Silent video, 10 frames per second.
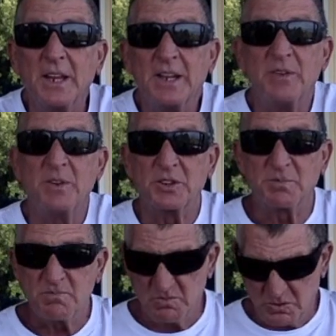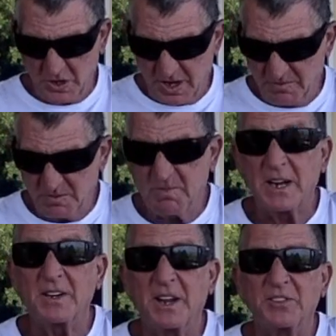we just saw we made
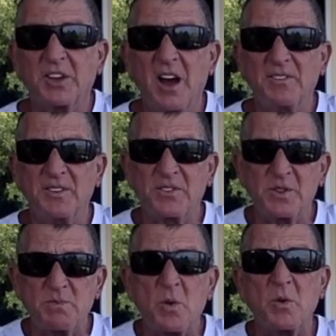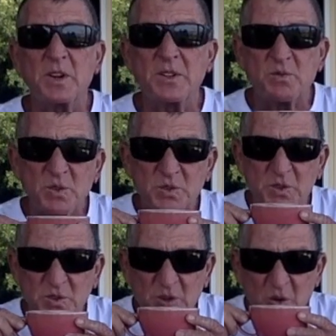a nice coffee for the morning. The
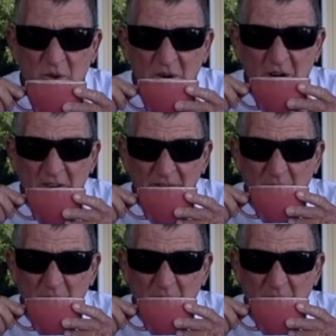roosters are going off.